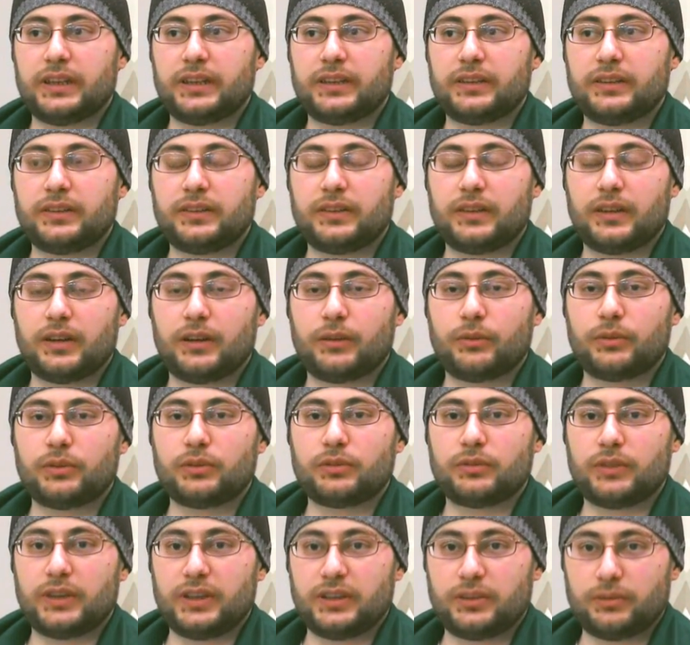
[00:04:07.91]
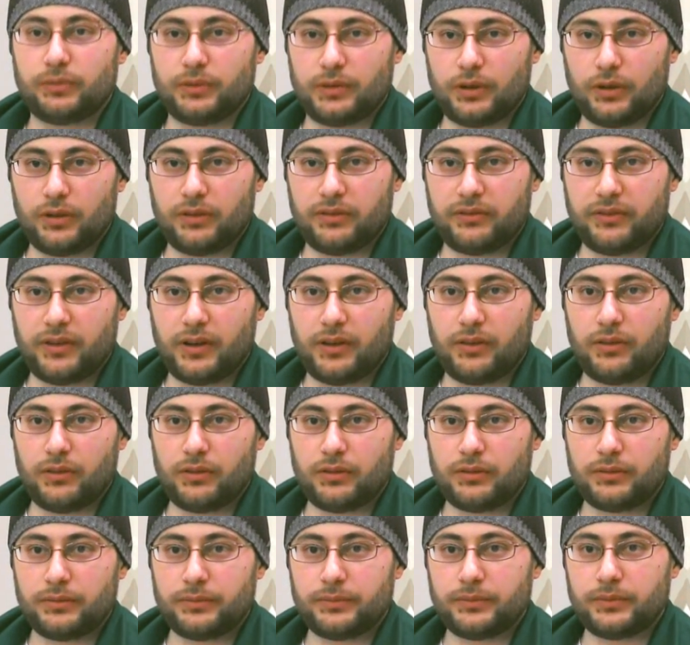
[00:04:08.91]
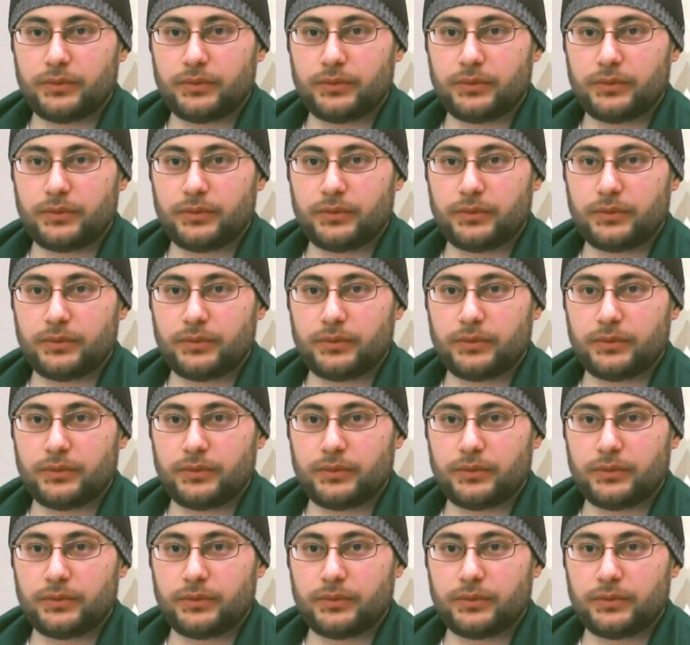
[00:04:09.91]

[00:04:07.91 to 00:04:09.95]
and I was raised without a father.